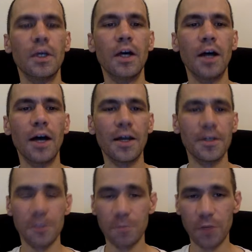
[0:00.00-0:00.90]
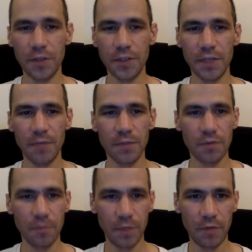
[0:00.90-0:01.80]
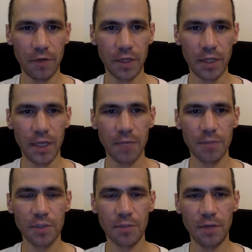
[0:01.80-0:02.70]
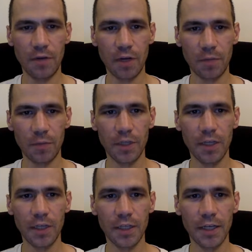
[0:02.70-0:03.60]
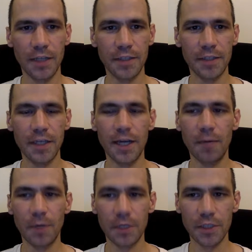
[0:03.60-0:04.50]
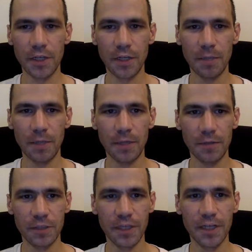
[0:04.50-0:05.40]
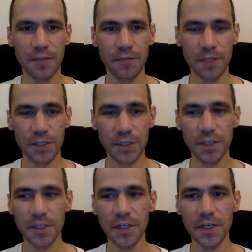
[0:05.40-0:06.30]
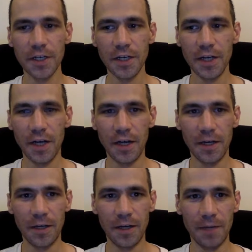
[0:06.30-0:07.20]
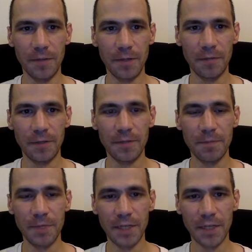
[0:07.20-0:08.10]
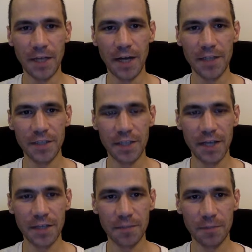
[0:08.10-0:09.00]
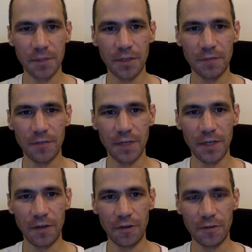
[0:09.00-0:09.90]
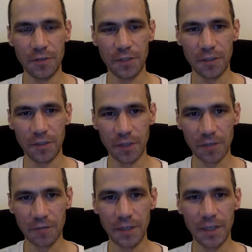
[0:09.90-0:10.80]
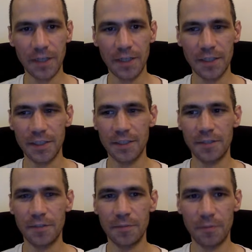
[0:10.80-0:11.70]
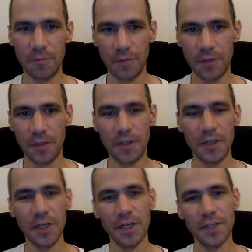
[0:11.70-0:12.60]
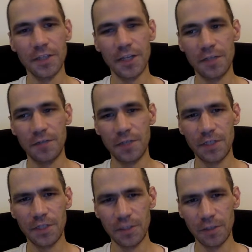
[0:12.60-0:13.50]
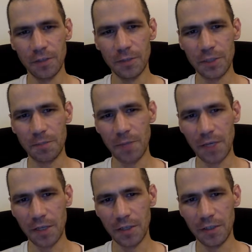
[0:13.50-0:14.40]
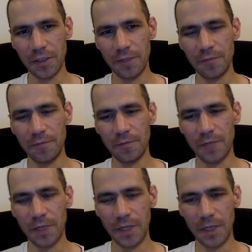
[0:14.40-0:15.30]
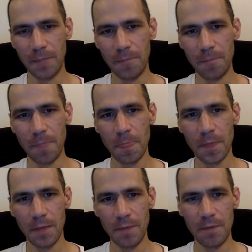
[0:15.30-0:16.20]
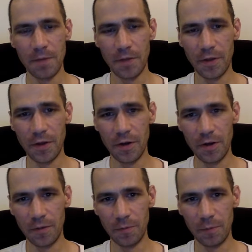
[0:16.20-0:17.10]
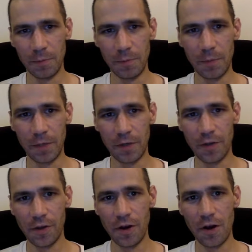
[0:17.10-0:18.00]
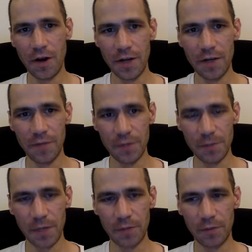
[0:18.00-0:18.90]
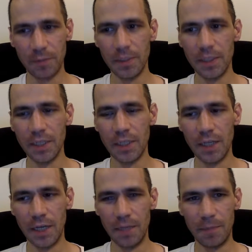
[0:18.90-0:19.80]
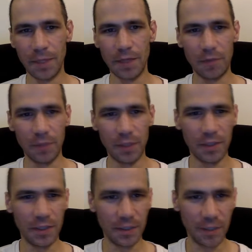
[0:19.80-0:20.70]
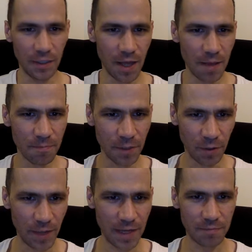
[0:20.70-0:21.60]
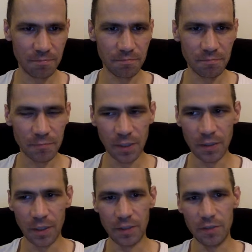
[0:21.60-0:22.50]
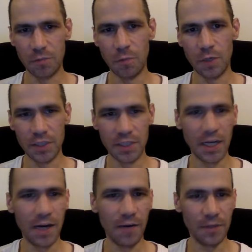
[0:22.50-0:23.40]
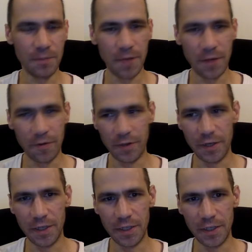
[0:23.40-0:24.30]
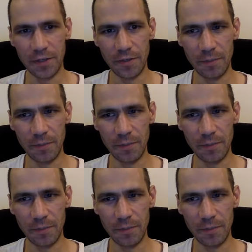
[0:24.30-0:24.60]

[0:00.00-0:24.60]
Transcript: Hi, this is Brennan Davis from Bedrock Games and the Bedrock blog, and today I want to talk about science fiction. I'm a very big Isaac Asimov and Arthur C. Clarke fan. I tend to prefer science fiction that's a little bit speculative and maybe on what people might call the hard end of the spectrum. But I don't really think that that there's one style that's better than any other.